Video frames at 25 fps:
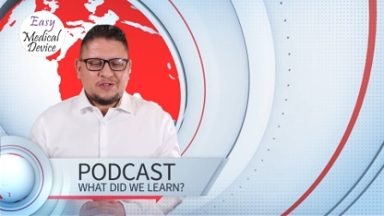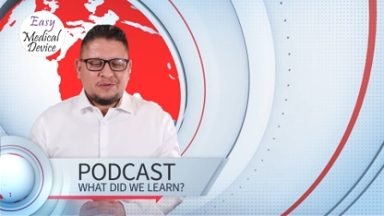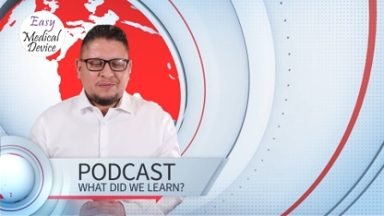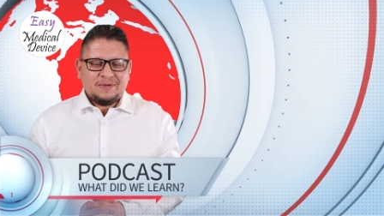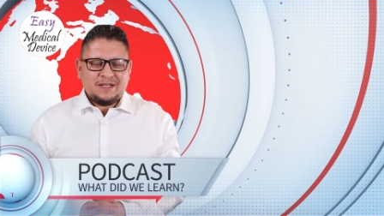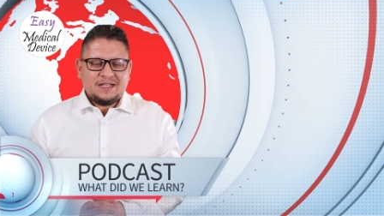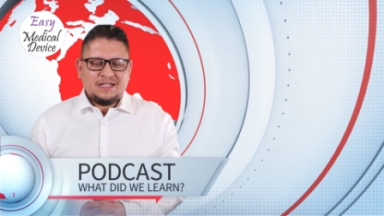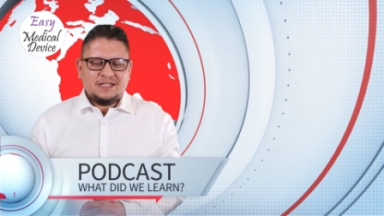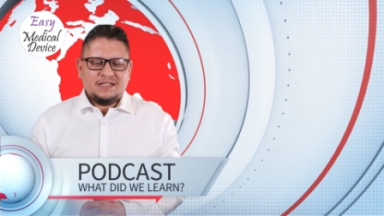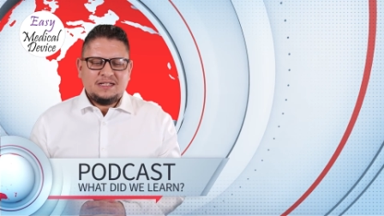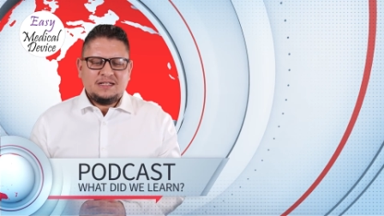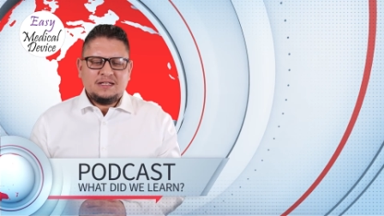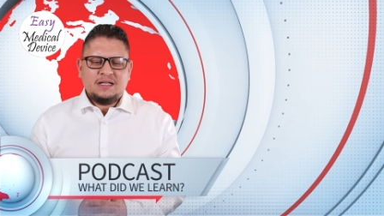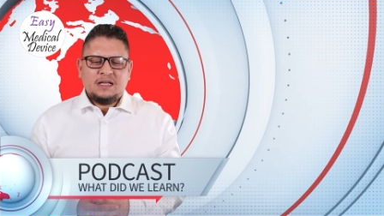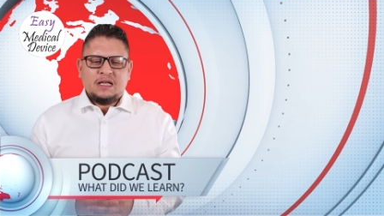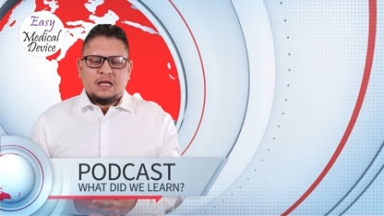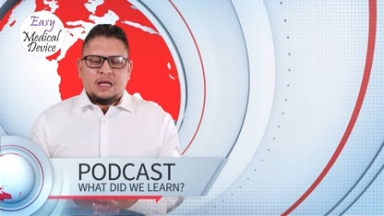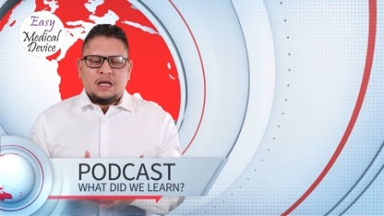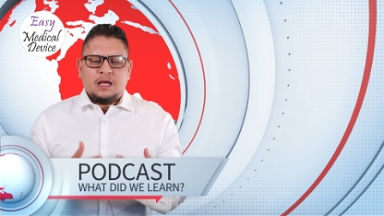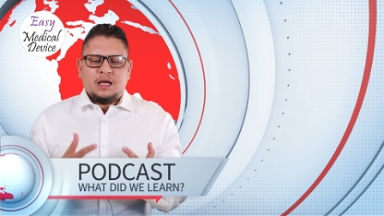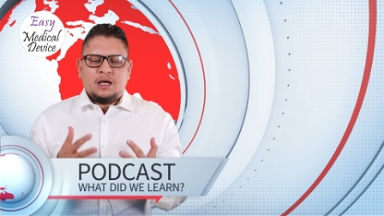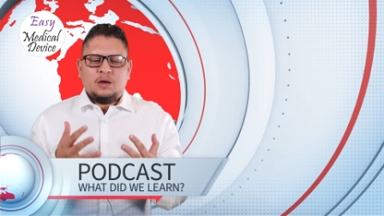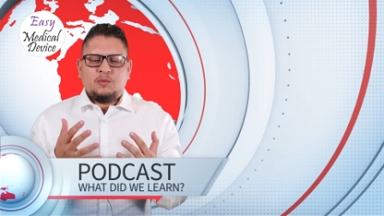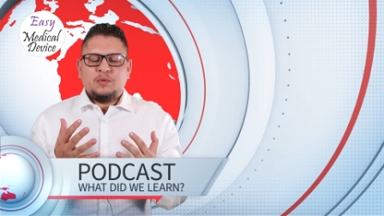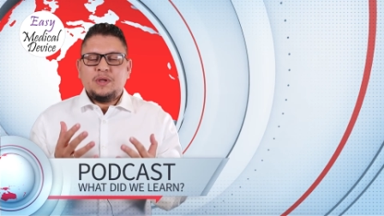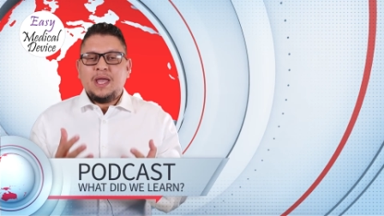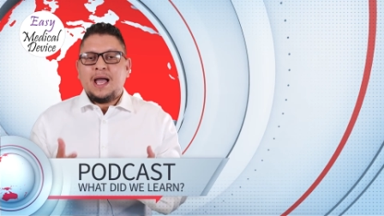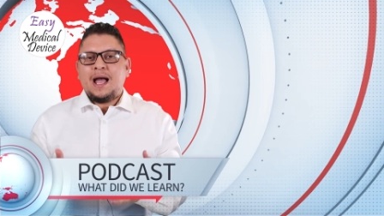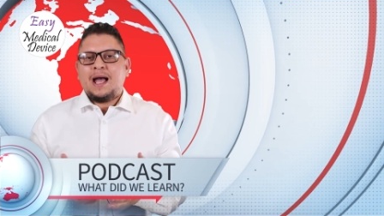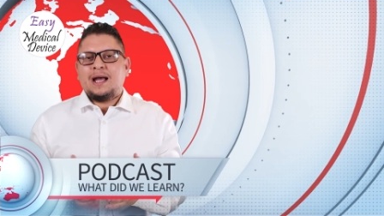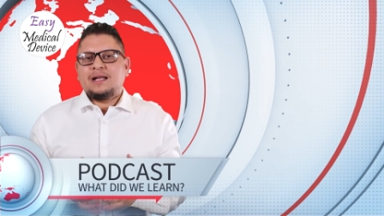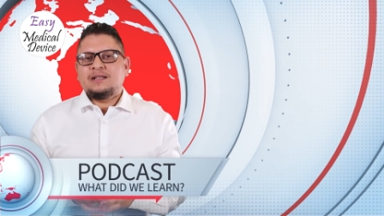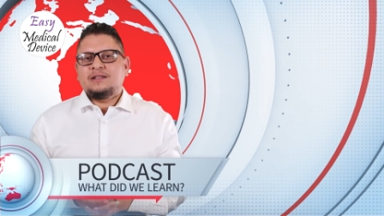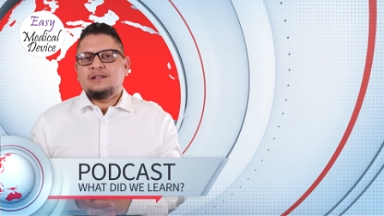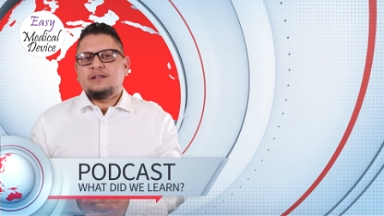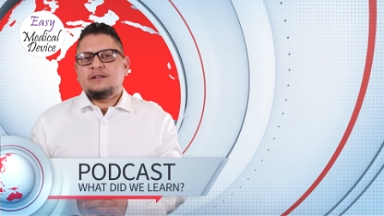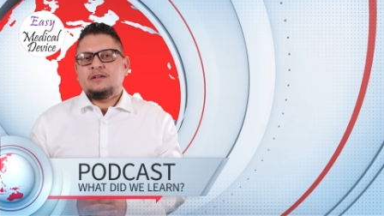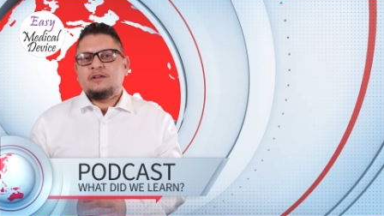So mainly, uh, we
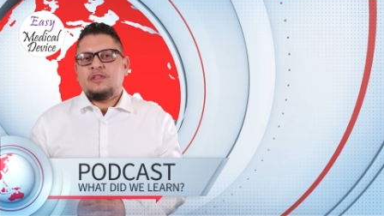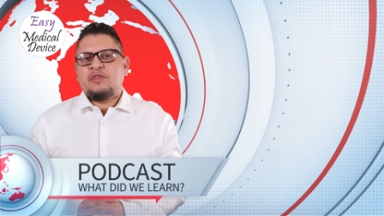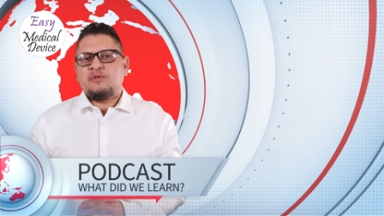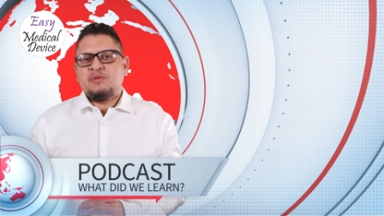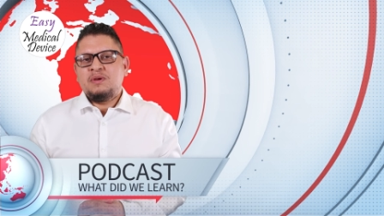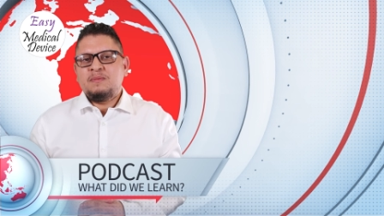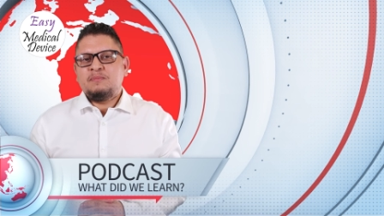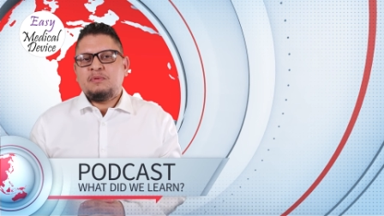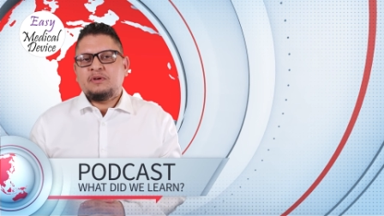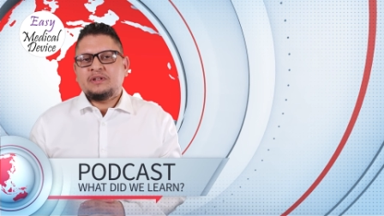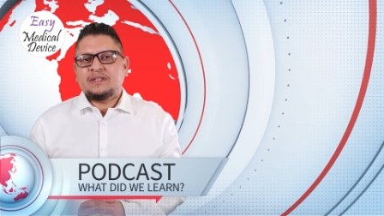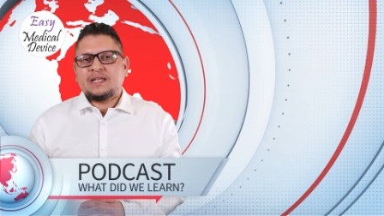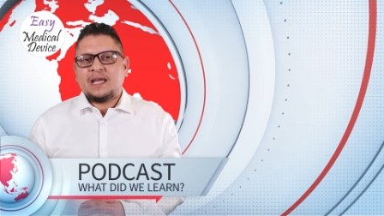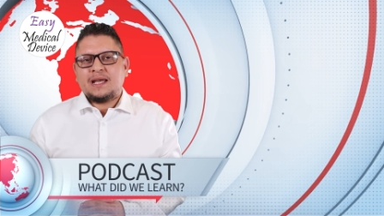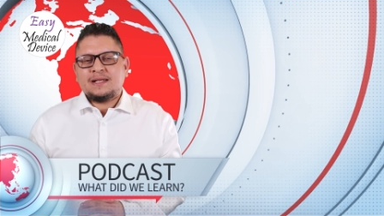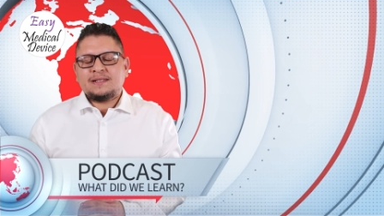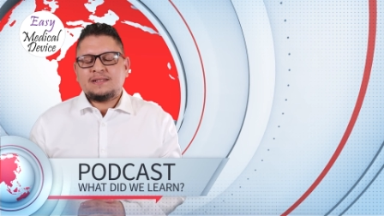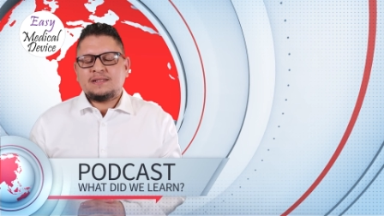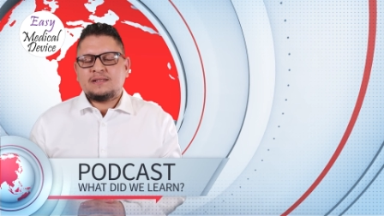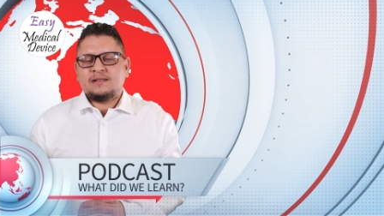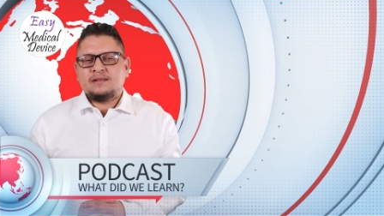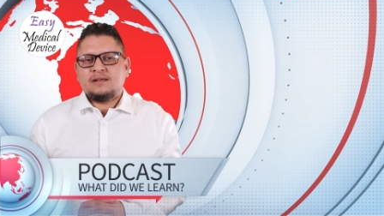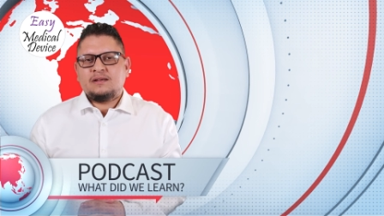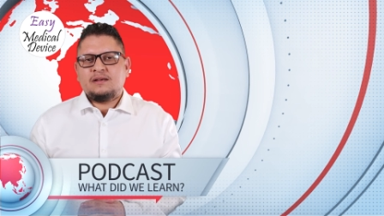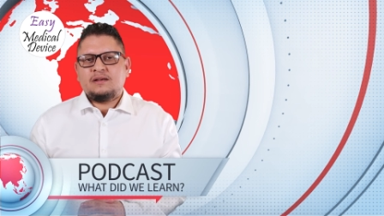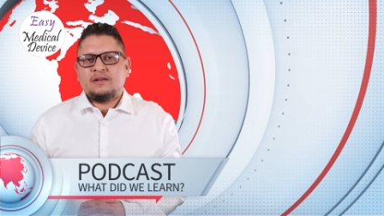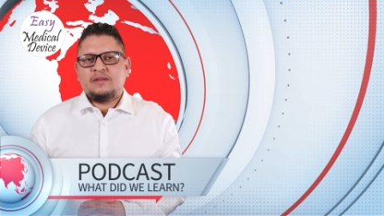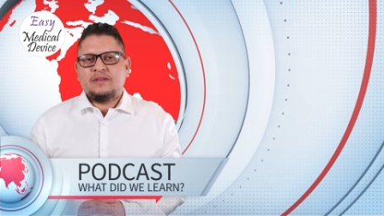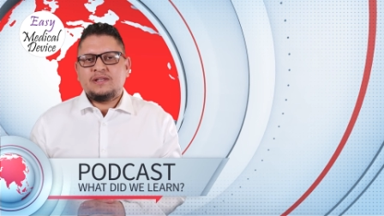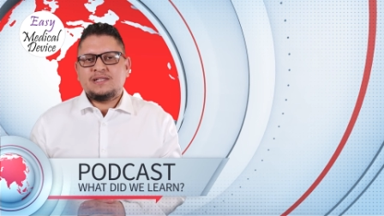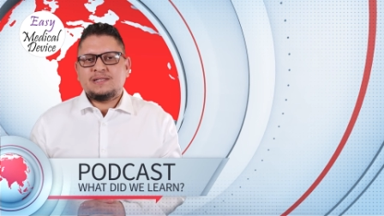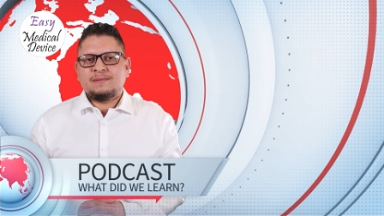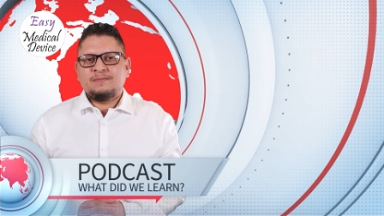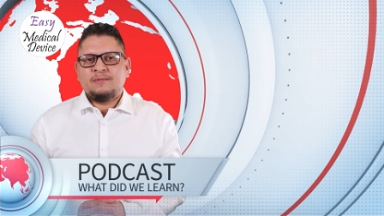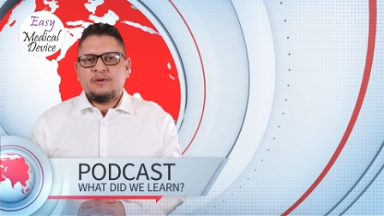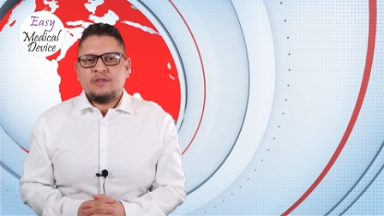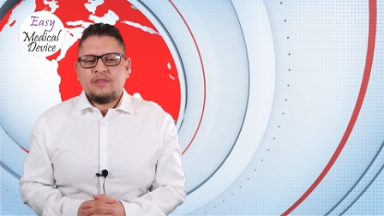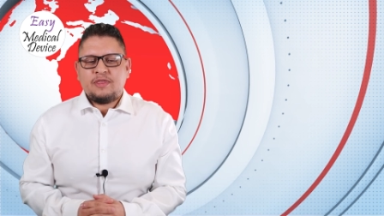had uh, three podcasts uh,
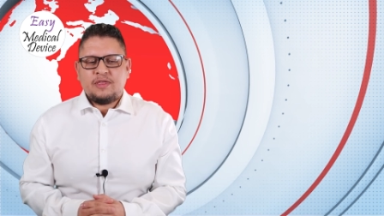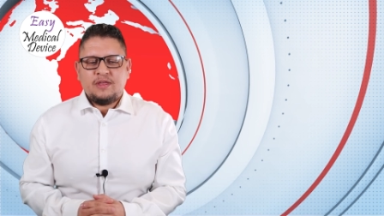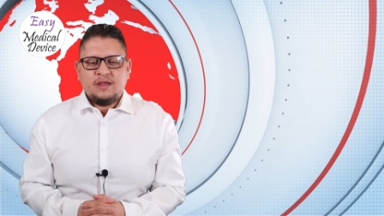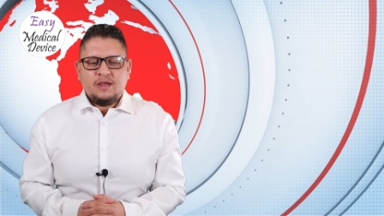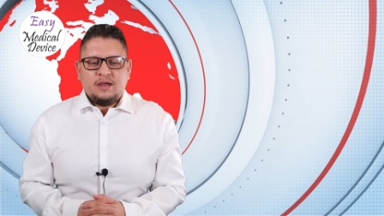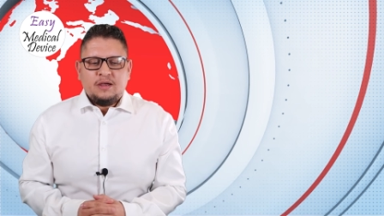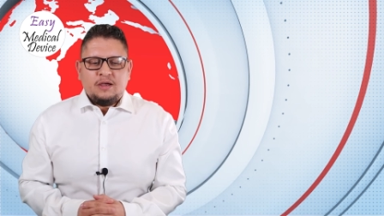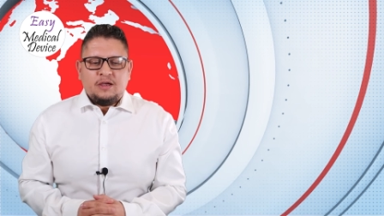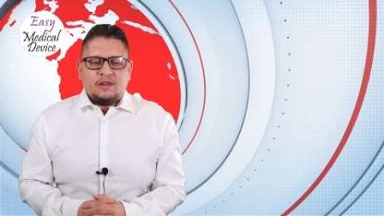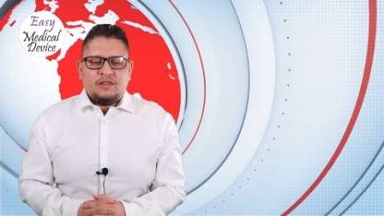this month.